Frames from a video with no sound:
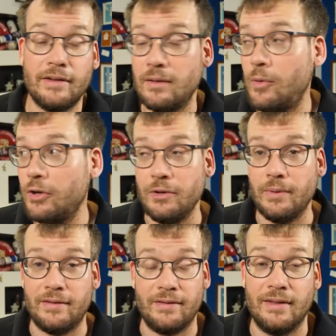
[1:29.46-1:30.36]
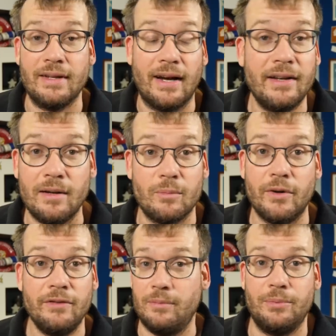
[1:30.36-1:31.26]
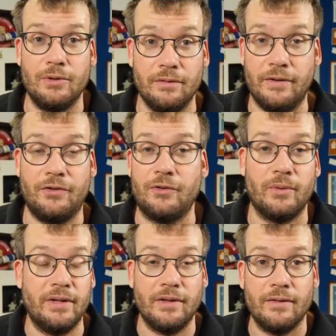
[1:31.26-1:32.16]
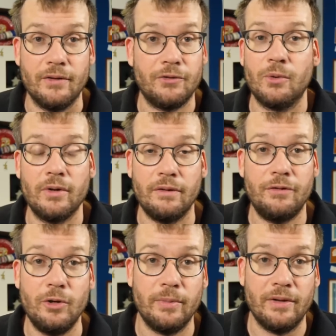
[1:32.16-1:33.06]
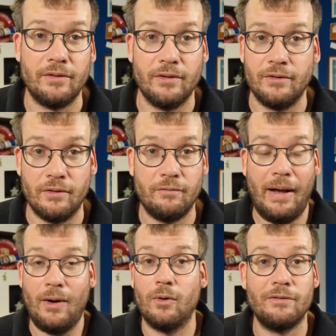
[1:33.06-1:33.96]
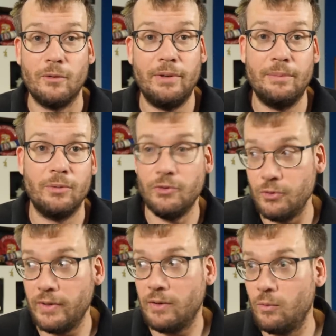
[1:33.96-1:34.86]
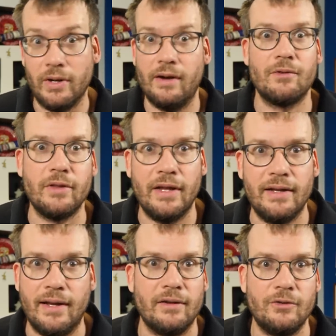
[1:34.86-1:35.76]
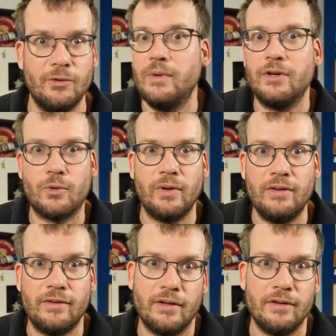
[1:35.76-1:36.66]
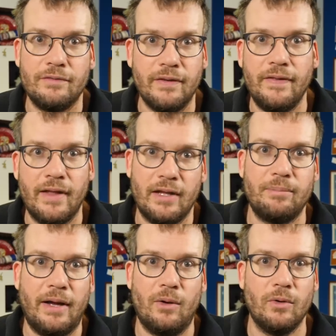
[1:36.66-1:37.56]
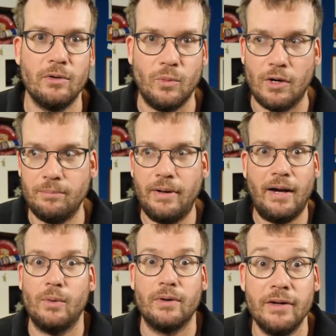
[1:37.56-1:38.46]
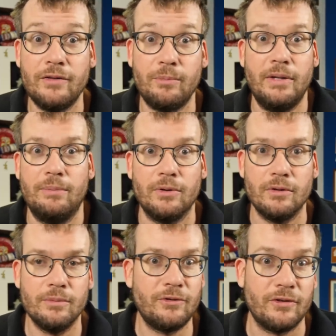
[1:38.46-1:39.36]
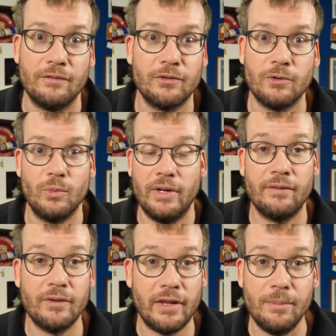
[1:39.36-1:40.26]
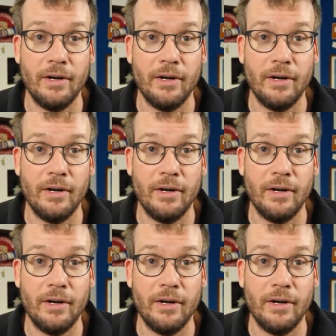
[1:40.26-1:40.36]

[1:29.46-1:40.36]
Like some Some argue it's the guiding principle of history, that the story of humans is of powerful people doing whatever they can to increase and defend that power, while powerless people suffer whatever they